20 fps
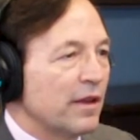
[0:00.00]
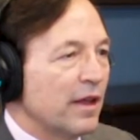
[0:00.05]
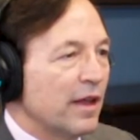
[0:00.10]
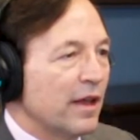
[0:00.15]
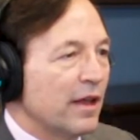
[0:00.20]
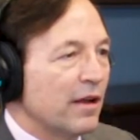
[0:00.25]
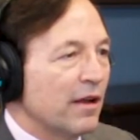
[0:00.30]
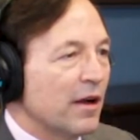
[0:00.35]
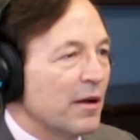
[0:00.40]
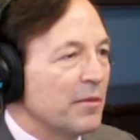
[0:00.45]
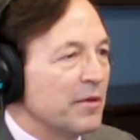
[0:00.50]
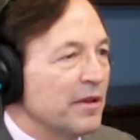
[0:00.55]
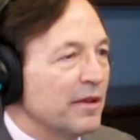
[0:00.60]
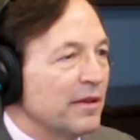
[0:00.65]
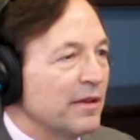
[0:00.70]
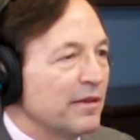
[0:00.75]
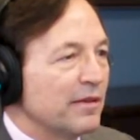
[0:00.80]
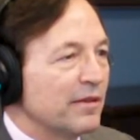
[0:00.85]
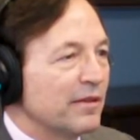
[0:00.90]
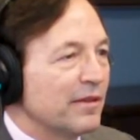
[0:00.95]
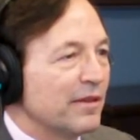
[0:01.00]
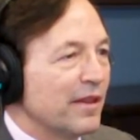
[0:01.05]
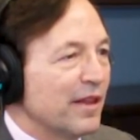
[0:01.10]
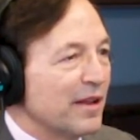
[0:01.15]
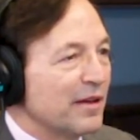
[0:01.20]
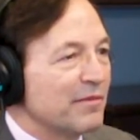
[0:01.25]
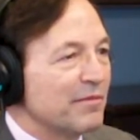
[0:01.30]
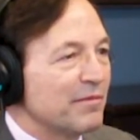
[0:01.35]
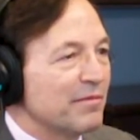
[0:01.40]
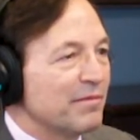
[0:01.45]
and hubby
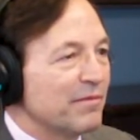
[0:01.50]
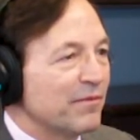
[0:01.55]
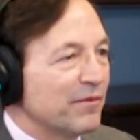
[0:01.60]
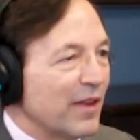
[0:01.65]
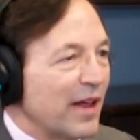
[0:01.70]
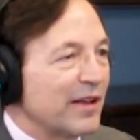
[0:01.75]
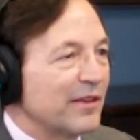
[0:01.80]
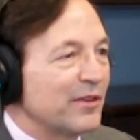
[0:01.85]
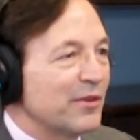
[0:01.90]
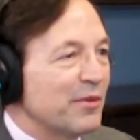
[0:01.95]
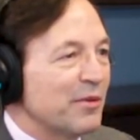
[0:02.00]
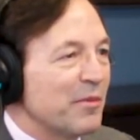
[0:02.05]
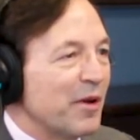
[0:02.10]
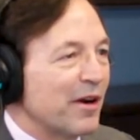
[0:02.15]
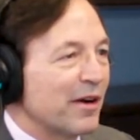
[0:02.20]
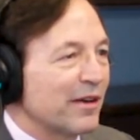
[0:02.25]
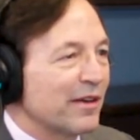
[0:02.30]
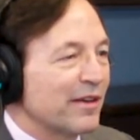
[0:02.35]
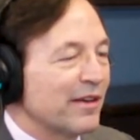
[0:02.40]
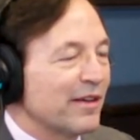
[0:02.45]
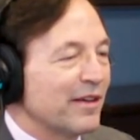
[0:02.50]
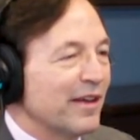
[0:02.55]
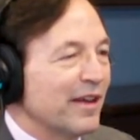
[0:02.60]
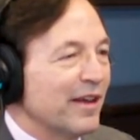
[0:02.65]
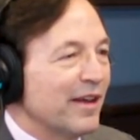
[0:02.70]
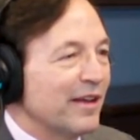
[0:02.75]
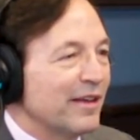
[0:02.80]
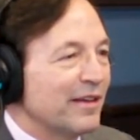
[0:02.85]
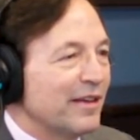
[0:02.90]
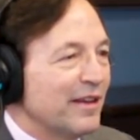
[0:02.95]
then flies to America
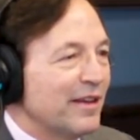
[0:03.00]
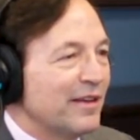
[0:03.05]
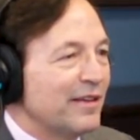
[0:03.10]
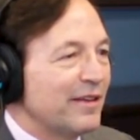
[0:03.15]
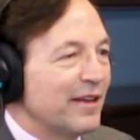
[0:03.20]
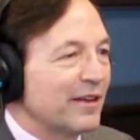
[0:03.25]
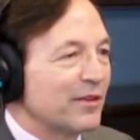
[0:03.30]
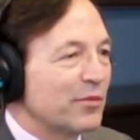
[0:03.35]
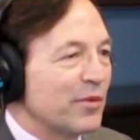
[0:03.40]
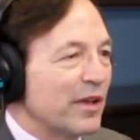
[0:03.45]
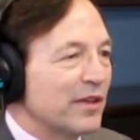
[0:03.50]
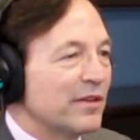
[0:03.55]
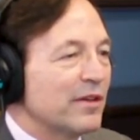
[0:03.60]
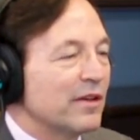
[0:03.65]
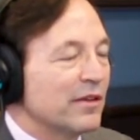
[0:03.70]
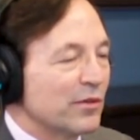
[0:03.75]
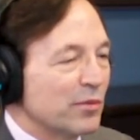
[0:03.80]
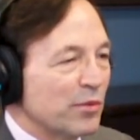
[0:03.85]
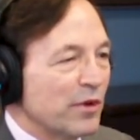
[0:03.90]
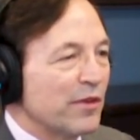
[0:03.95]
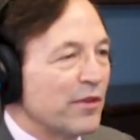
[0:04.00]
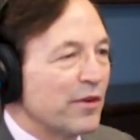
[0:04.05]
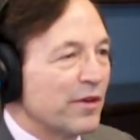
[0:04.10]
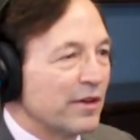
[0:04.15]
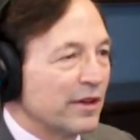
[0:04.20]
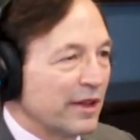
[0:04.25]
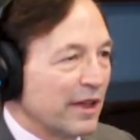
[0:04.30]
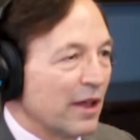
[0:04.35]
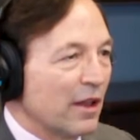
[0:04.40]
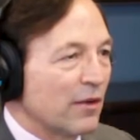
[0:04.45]
and takes residence with her
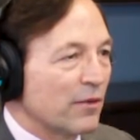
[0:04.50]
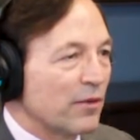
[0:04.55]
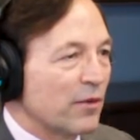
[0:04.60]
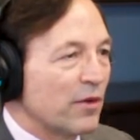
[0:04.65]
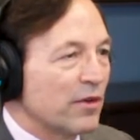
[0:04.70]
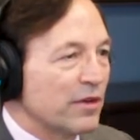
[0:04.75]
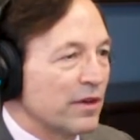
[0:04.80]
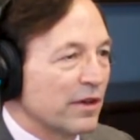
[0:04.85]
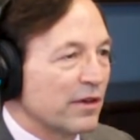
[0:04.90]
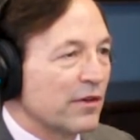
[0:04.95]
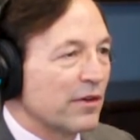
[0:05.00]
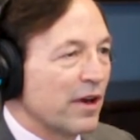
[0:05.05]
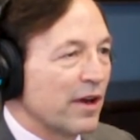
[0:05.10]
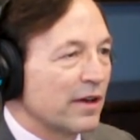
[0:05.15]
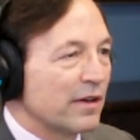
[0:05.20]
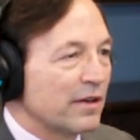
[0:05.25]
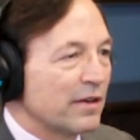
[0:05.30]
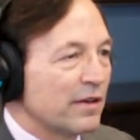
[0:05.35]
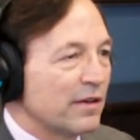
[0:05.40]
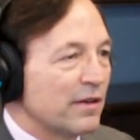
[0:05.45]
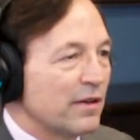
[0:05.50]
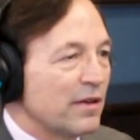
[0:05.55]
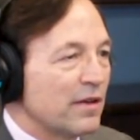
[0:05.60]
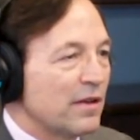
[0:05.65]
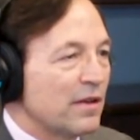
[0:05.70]
in California, mm-hmm. correct? Mm-hmm.